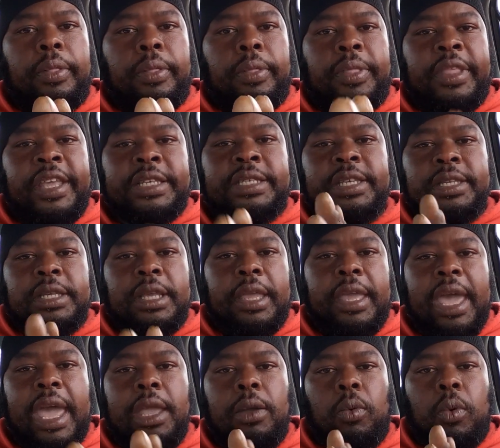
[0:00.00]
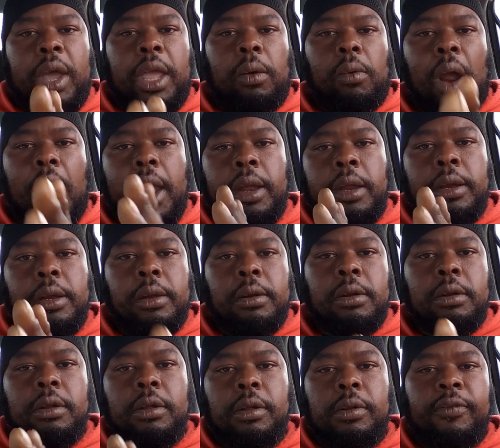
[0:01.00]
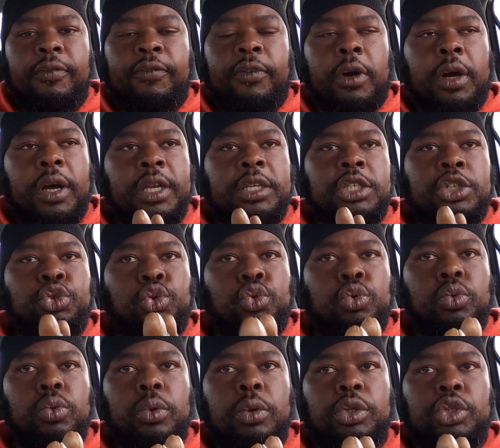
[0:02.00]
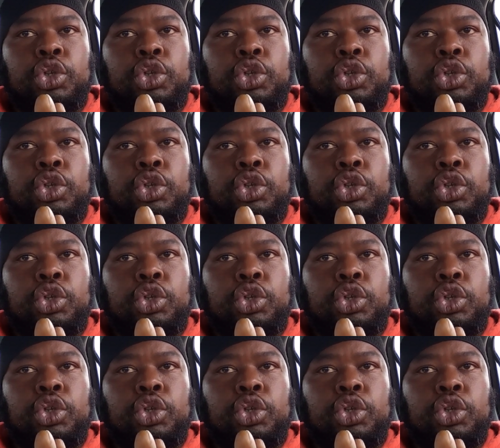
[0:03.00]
this is a gateway right here for us to